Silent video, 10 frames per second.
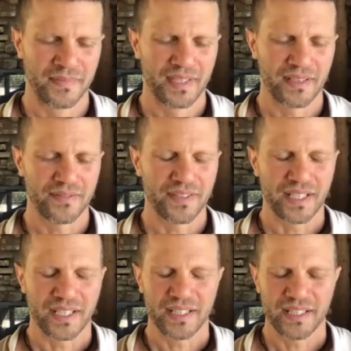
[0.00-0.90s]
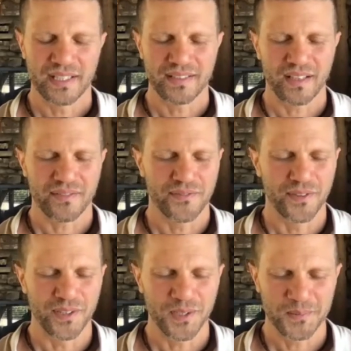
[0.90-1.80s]
If the kidney is not
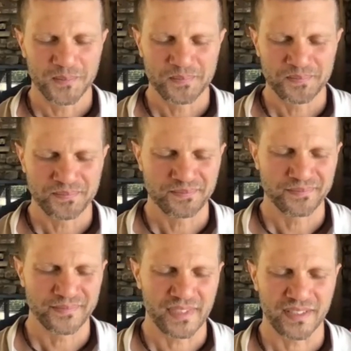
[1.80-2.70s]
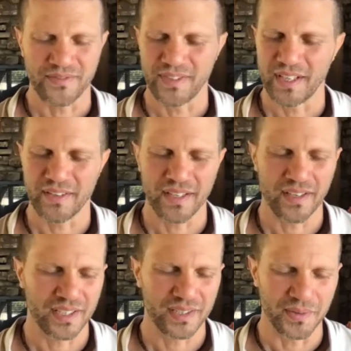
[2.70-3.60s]
full, it's very
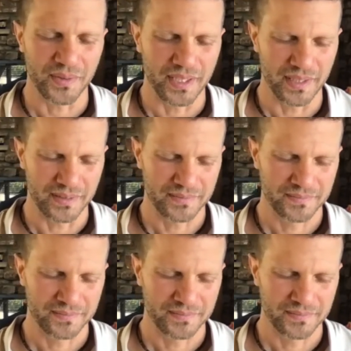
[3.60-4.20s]
hard to heal.